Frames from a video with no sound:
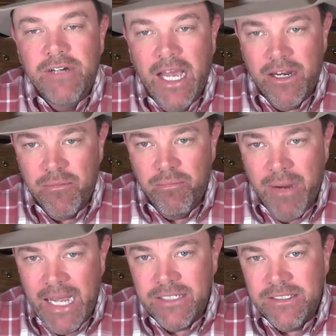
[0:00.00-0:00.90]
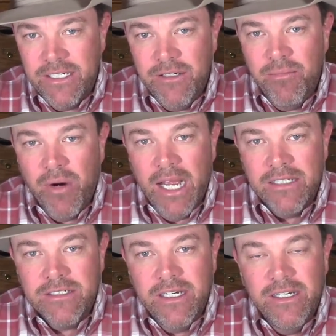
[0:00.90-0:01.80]
out of Bassett,
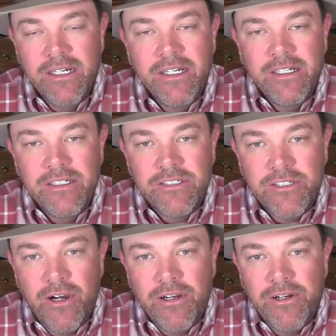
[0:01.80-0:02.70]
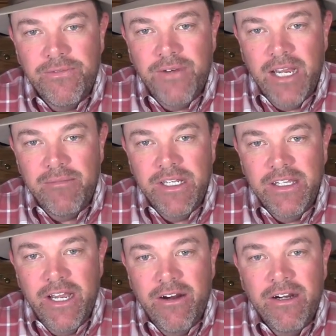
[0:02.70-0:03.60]
Nebraska. The Sawyer family
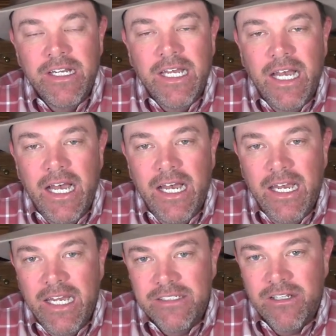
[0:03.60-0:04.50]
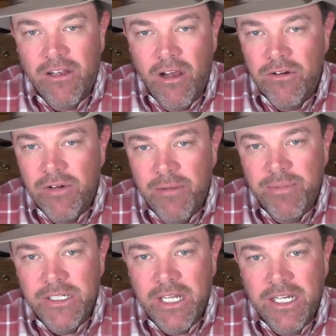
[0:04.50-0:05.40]
there has a long
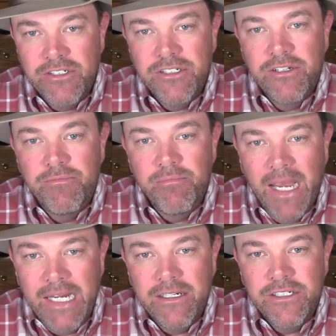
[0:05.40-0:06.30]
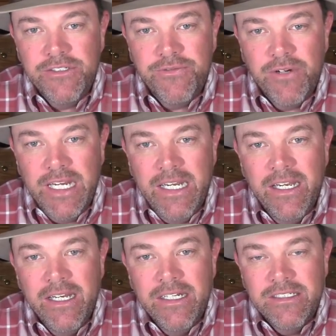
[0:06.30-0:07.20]
reputation of
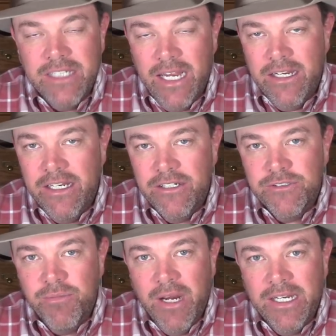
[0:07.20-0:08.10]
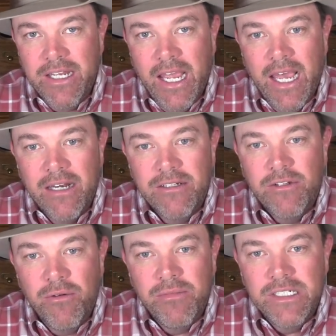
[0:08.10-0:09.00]
maintenance-free Sandhills bred cattle.
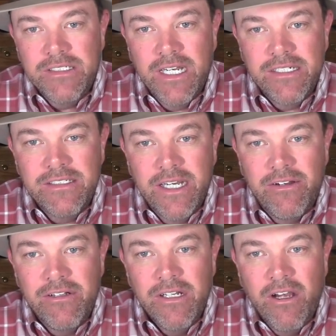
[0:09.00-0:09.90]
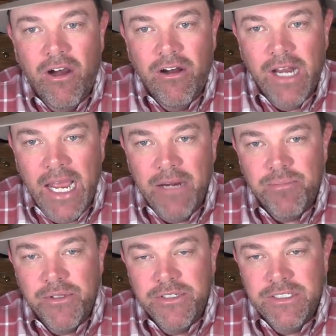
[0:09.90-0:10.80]
Don't miss that sale on
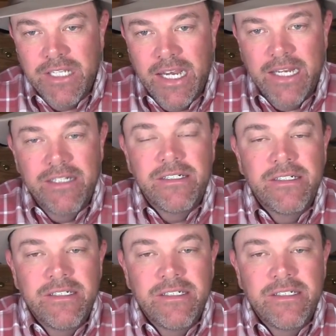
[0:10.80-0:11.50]
April the 2nd.